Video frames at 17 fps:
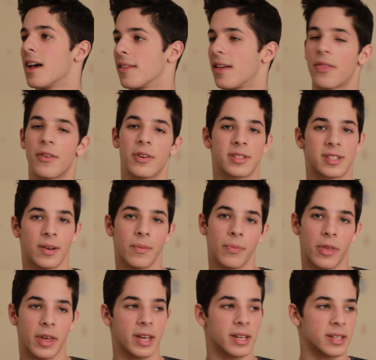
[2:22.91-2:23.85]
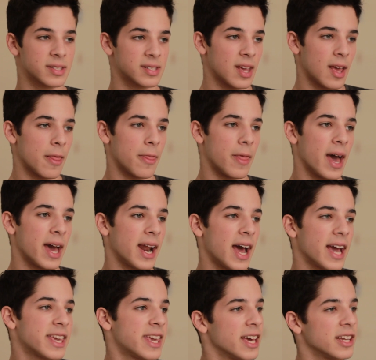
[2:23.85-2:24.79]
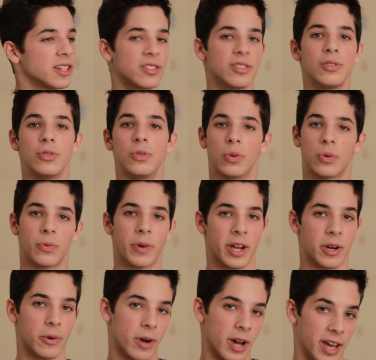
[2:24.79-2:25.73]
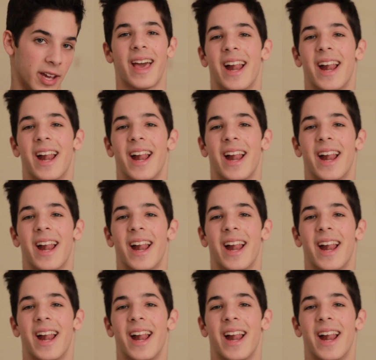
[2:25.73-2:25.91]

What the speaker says: that there's some things that I can't do right away.